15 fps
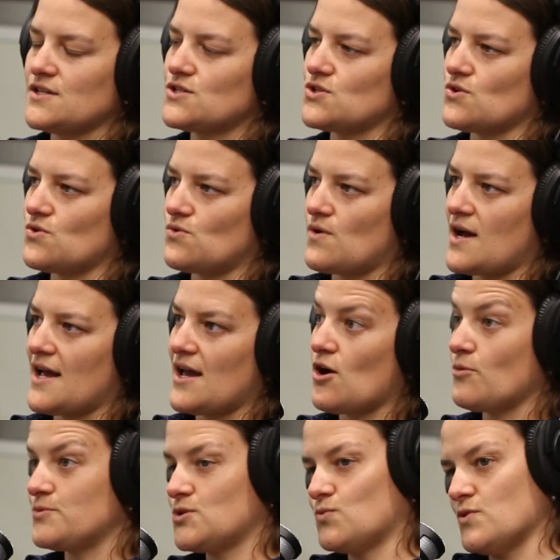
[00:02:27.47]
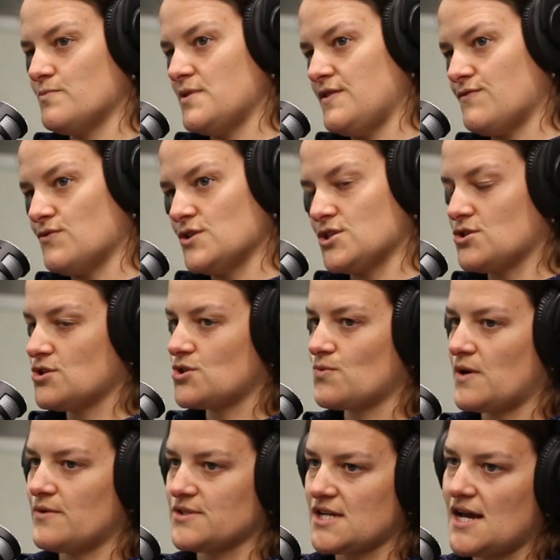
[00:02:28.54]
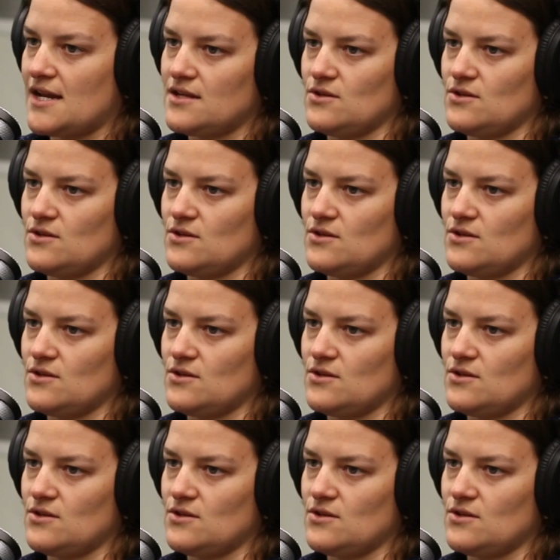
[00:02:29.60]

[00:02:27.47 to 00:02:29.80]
So I helped with beef research when I was at